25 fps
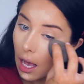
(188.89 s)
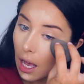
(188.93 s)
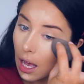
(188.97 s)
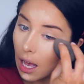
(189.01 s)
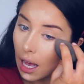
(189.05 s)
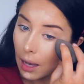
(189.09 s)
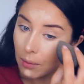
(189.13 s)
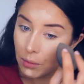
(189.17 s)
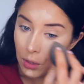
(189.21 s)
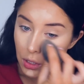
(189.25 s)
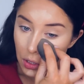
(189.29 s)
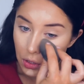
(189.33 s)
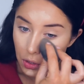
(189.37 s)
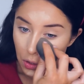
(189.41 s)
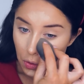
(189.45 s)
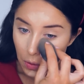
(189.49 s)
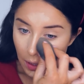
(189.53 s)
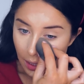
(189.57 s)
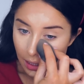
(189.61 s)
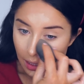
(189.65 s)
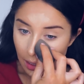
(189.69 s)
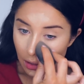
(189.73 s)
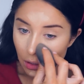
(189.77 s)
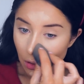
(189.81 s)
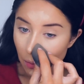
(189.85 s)
I'm just
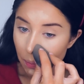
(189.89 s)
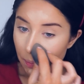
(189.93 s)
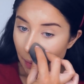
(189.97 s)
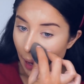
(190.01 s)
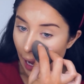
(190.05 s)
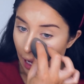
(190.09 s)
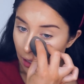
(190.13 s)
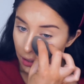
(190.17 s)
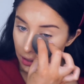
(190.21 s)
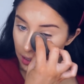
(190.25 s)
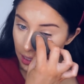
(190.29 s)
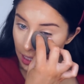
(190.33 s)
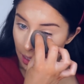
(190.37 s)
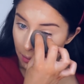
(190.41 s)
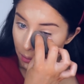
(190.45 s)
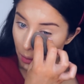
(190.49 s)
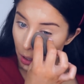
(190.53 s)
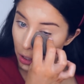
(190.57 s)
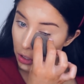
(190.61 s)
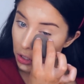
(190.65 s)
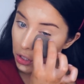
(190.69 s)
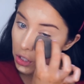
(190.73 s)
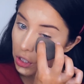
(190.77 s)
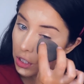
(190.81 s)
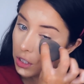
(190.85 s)
doing little bouncing
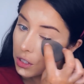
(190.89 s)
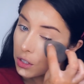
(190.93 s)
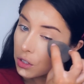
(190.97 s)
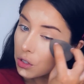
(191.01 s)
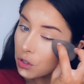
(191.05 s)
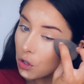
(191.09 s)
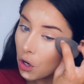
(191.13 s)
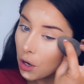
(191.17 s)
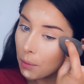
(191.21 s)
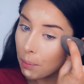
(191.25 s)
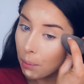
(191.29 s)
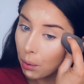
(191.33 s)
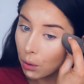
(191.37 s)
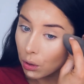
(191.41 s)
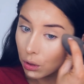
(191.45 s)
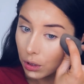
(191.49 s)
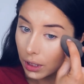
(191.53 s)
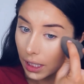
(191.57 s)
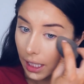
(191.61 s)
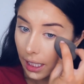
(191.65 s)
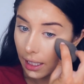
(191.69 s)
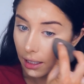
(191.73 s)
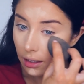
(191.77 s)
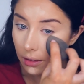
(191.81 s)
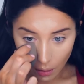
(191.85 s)
motions, no
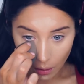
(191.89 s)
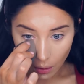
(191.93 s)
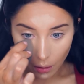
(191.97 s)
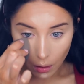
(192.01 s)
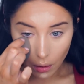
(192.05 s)
pulling,